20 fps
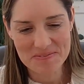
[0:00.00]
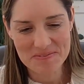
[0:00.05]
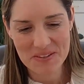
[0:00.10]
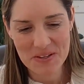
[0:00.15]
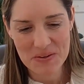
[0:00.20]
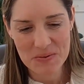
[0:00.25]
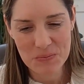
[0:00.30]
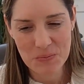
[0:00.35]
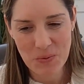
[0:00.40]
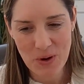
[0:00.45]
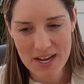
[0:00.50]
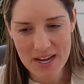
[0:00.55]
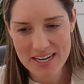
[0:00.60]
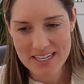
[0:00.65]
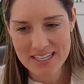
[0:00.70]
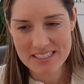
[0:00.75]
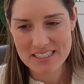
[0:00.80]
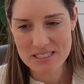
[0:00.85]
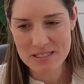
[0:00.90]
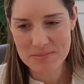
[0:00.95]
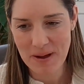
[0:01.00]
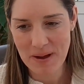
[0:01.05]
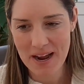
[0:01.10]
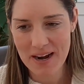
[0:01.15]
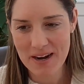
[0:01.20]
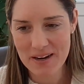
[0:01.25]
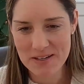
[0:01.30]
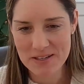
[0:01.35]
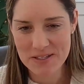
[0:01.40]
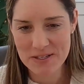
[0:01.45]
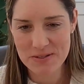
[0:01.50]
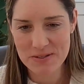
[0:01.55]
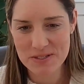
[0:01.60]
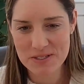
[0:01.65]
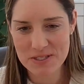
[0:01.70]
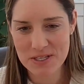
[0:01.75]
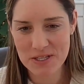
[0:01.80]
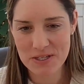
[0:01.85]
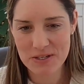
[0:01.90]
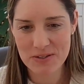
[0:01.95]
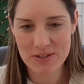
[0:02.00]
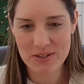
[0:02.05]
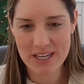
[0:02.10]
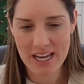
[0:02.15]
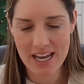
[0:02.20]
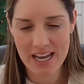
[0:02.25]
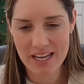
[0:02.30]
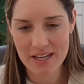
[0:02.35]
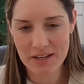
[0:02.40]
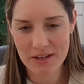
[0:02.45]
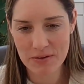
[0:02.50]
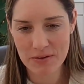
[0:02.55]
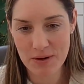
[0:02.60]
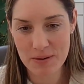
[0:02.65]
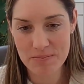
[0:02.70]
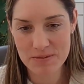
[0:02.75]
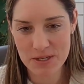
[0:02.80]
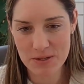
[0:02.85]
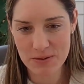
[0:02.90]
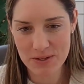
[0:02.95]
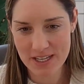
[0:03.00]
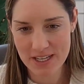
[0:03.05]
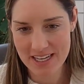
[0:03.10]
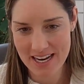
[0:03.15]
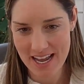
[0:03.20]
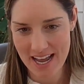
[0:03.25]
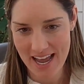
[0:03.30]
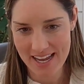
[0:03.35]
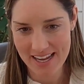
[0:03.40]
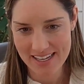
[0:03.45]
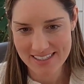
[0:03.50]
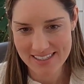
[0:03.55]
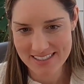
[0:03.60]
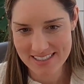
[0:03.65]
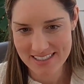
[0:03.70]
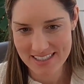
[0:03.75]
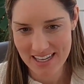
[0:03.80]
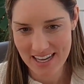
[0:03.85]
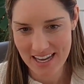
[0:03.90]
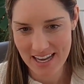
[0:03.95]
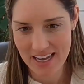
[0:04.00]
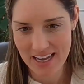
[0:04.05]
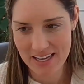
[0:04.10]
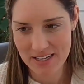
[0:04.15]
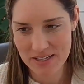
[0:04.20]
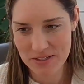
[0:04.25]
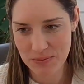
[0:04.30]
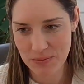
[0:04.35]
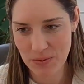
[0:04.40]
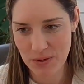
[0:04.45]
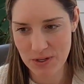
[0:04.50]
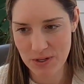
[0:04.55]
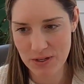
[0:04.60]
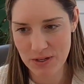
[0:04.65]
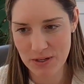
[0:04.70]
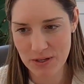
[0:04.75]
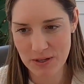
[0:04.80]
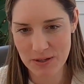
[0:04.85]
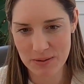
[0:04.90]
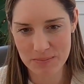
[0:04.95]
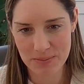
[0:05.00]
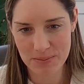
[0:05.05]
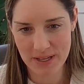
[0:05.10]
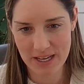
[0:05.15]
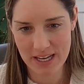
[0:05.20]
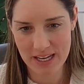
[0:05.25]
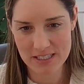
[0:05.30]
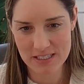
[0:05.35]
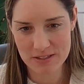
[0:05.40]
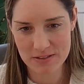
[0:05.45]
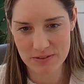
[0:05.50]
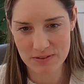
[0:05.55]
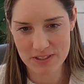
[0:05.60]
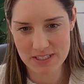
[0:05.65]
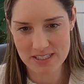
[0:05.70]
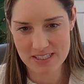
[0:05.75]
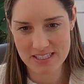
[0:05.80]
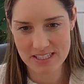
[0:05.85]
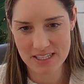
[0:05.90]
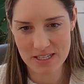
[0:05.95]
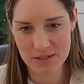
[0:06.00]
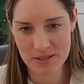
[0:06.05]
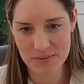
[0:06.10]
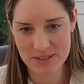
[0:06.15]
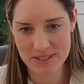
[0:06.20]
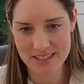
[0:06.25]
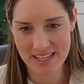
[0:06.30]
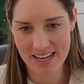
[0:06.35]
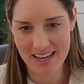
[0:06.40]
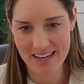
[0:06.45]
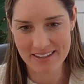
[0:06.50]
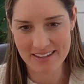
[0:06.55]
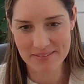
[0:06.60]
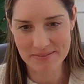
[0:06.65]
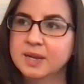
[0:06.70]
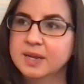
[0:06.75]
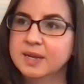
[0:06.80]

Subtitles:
What inspired you to create Crypto Connect, and what are your plans for this year with that?